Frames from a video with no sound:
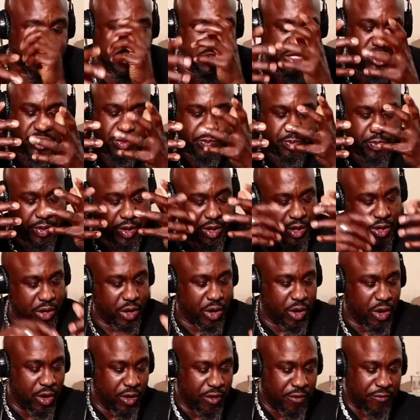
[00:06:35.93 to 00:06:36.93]
a
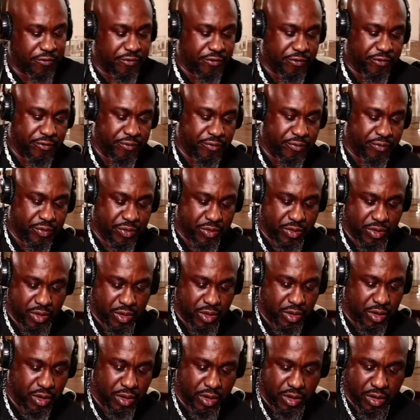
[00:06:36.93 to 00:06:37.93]
spinoff
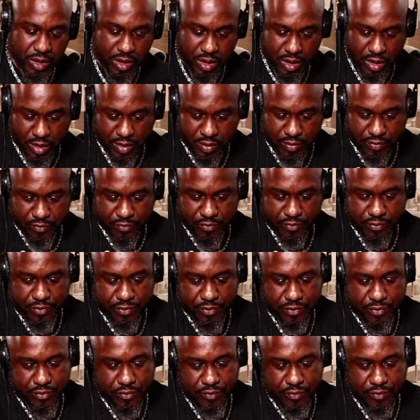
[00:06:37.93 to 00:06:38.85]
of